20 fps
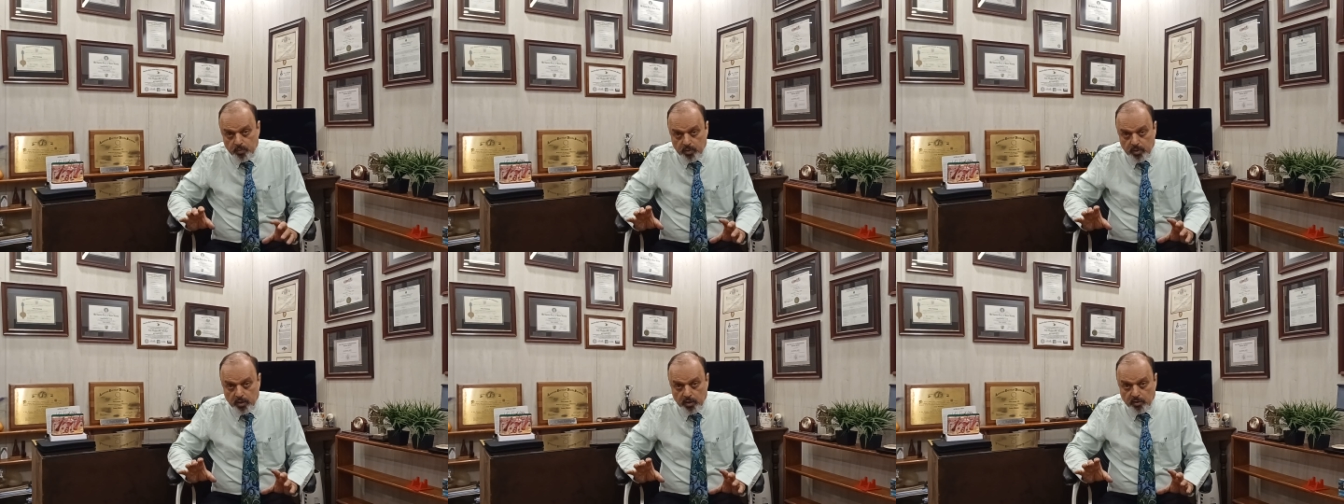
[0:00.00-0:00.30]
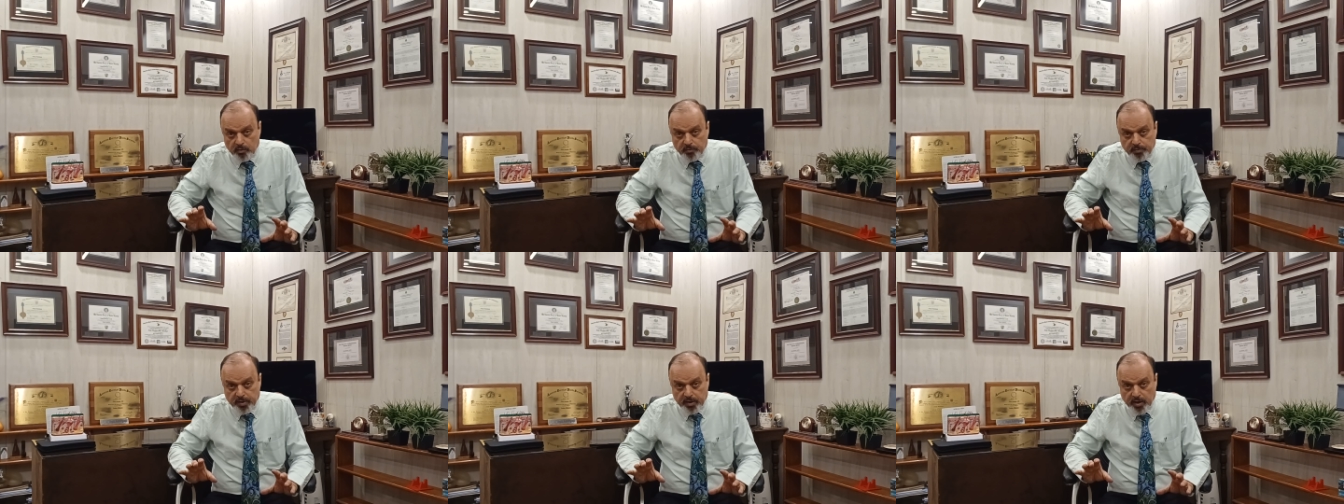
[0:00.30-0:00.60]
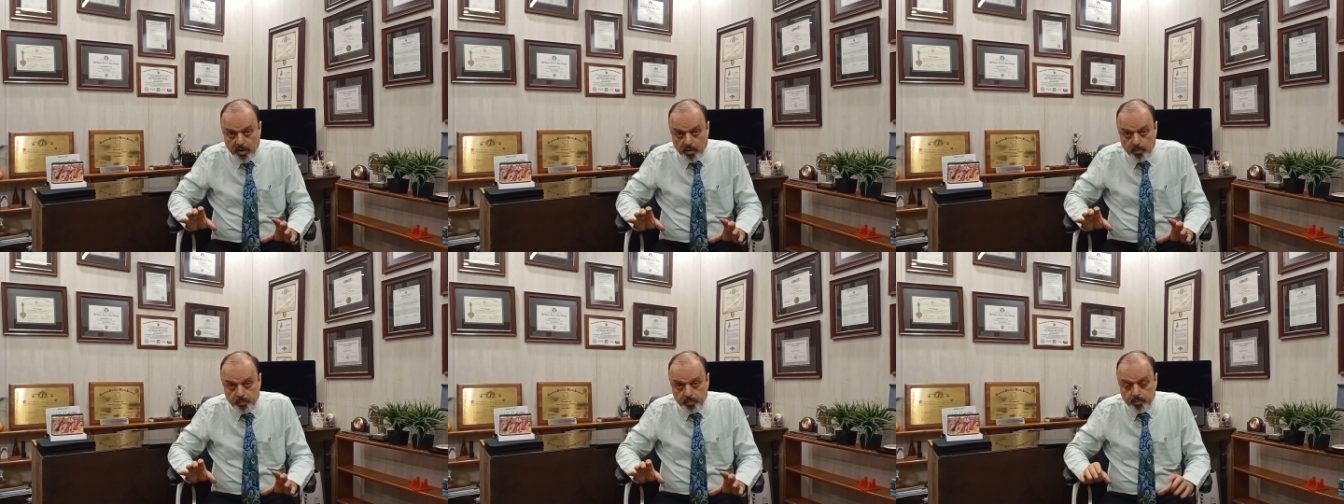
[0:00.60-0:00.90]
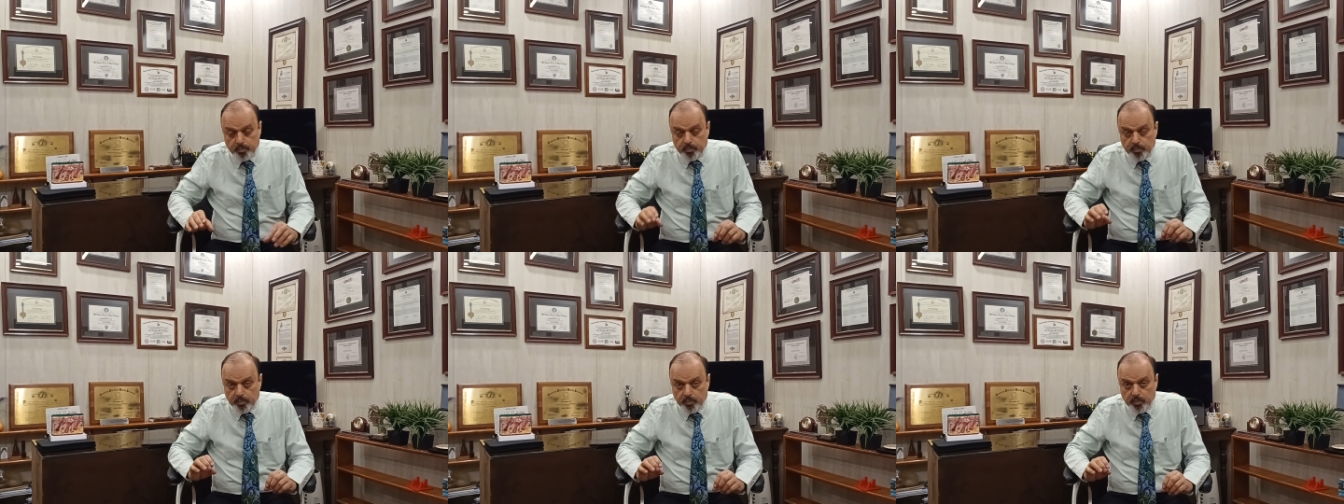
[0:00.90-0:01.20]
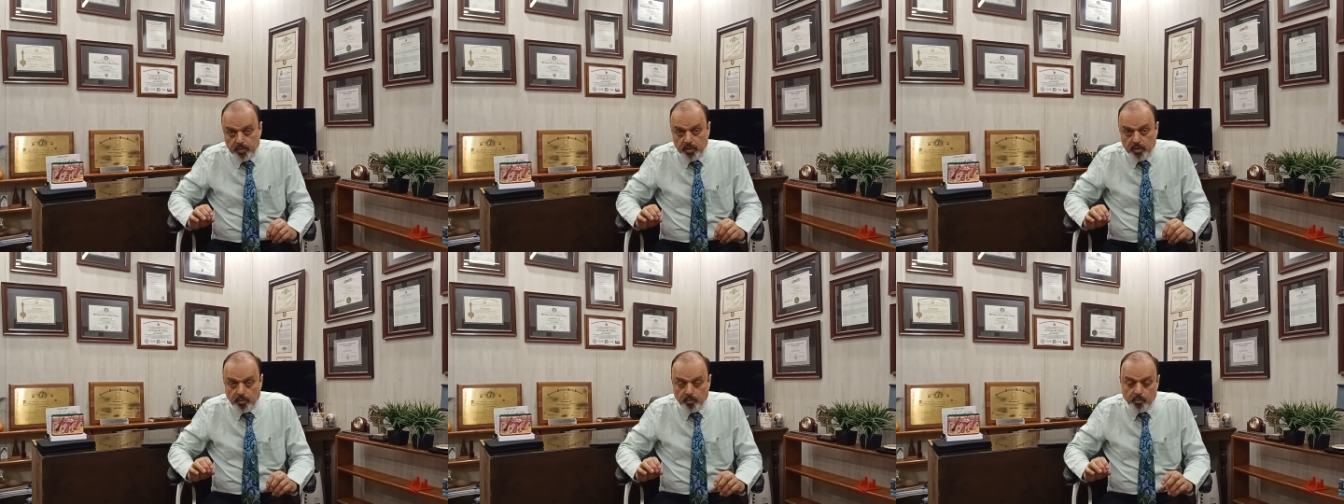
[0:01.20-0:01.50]
lifted up,
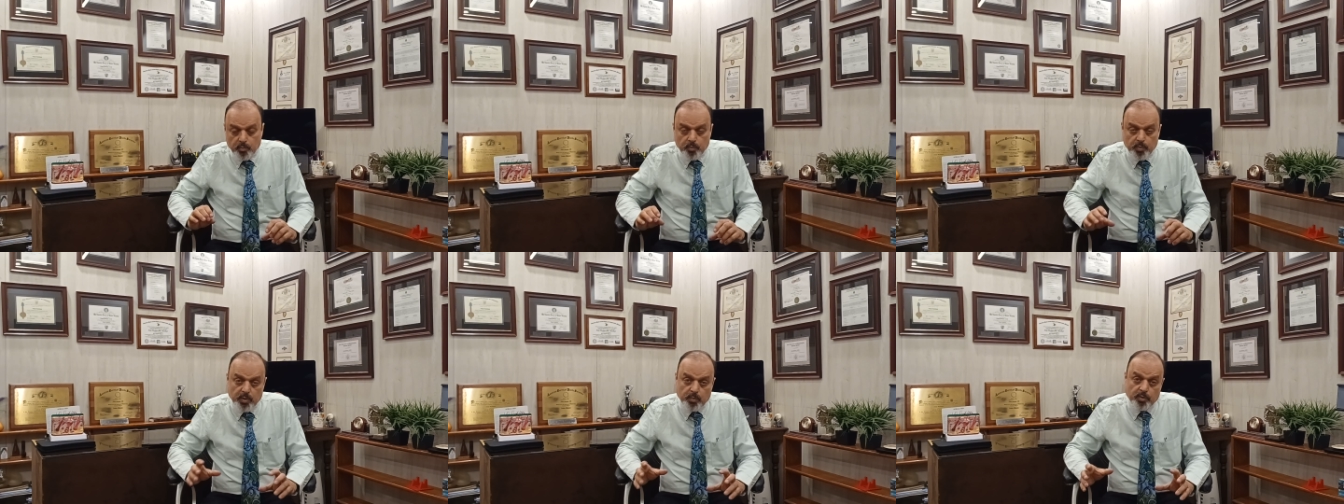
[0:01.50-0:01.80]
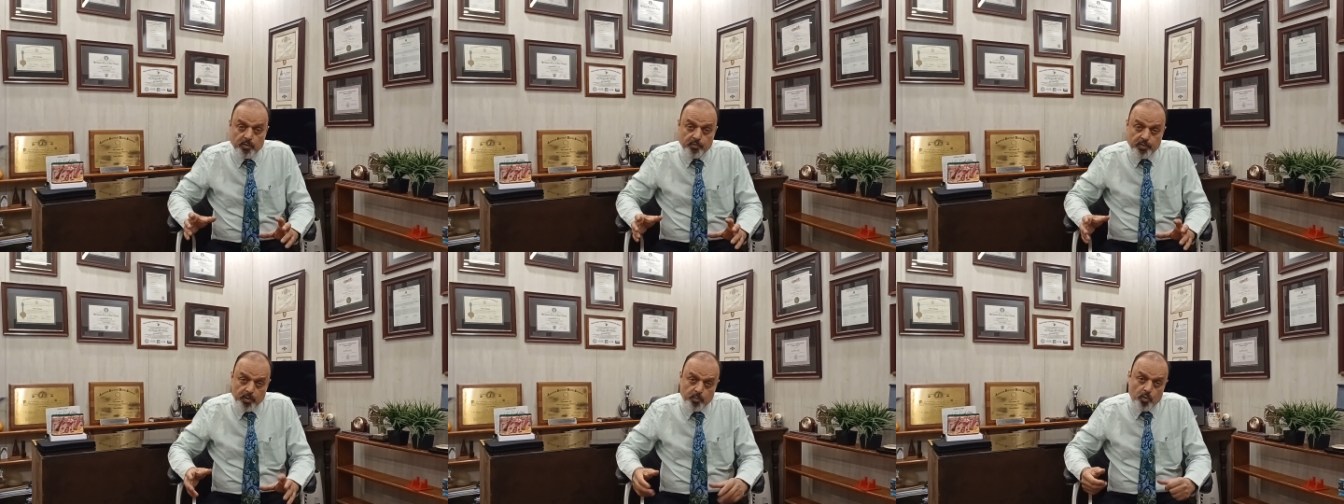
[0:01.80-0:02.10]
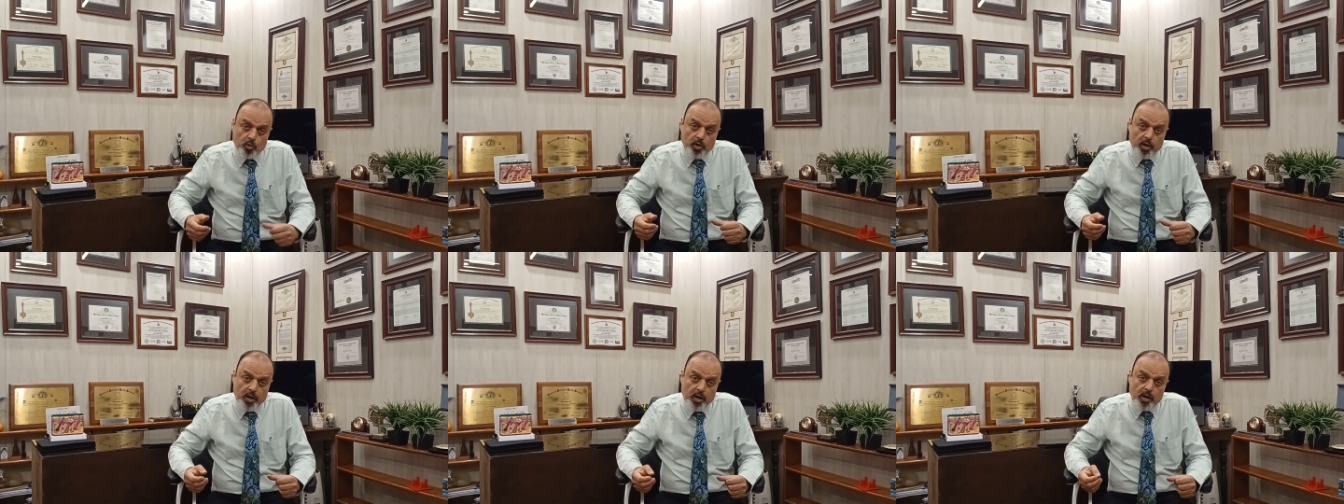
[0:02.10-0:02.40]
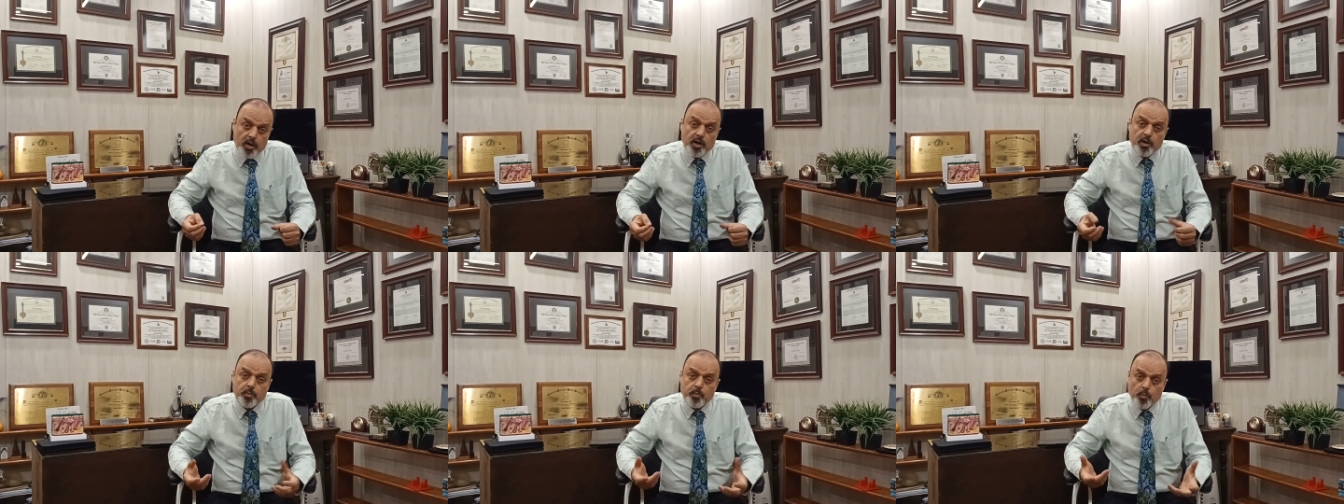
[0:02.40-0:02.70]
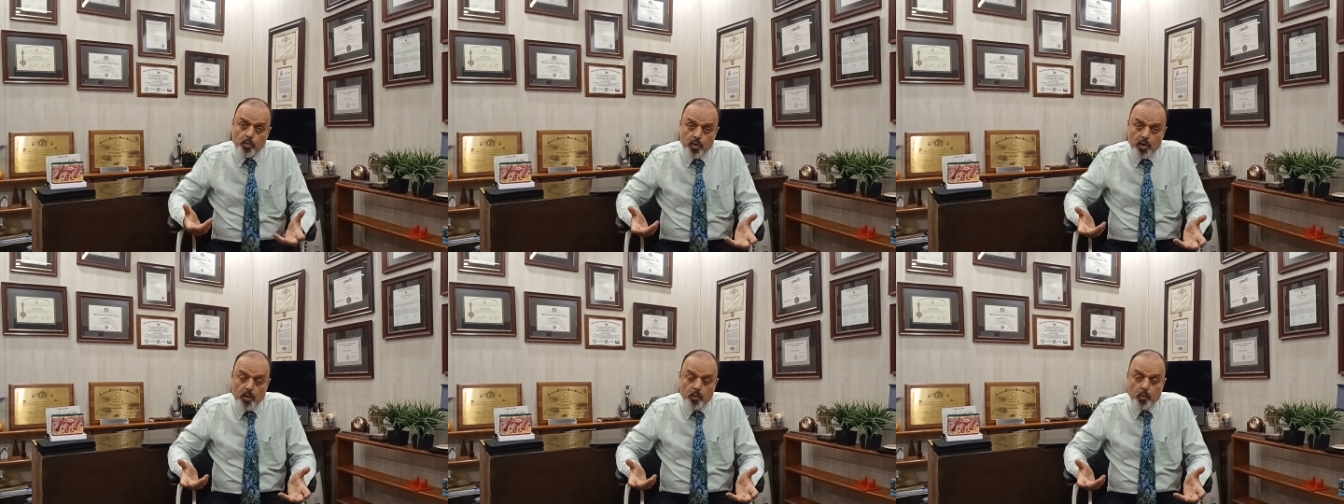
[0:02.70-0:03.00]
people feel more alert,
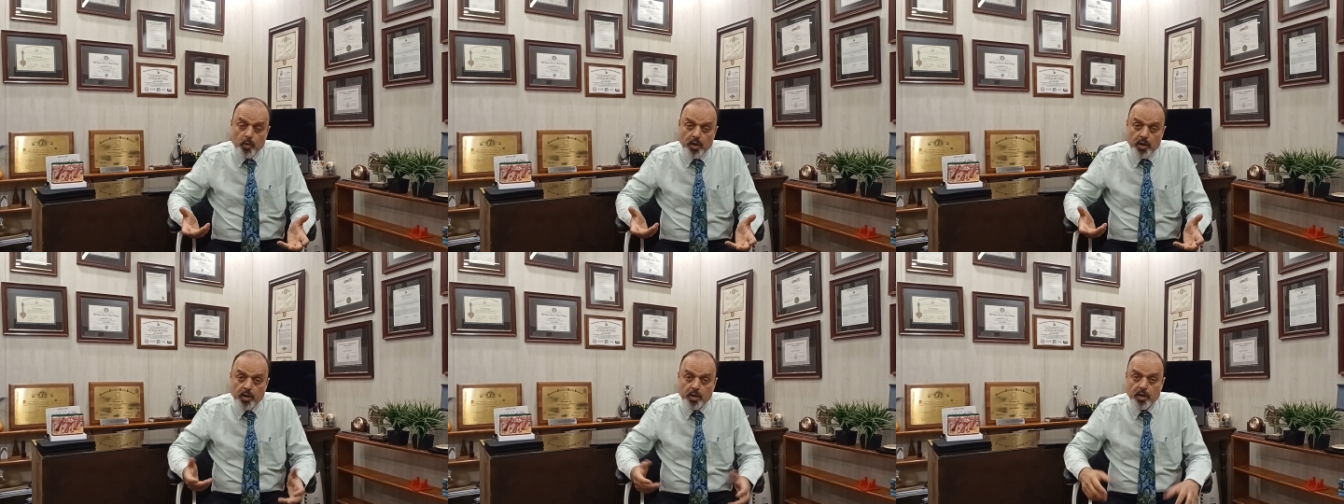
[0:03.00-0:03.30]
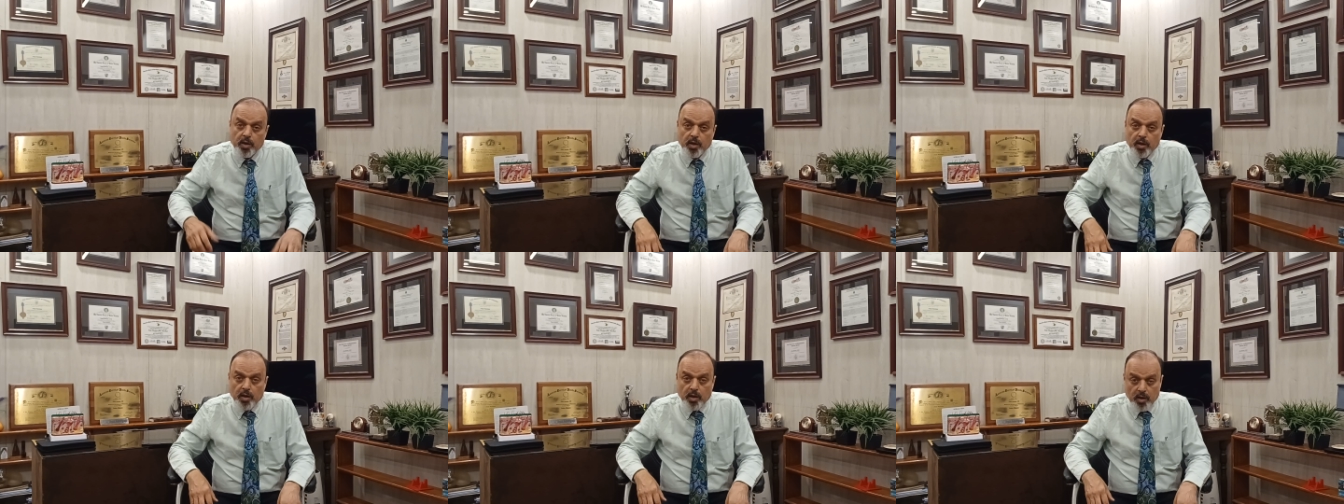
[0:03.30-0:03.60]
more awake,